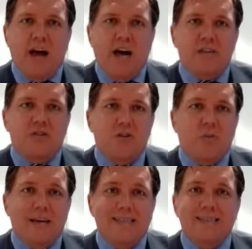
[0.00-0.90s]
so that
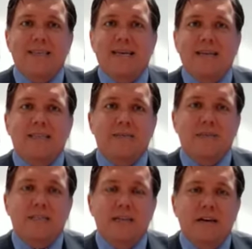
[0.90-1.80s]
we can see
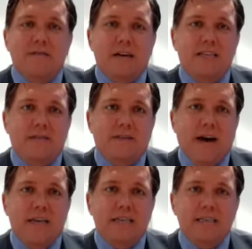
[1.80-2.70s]
customers face to
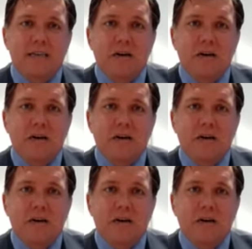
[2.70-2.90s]
face.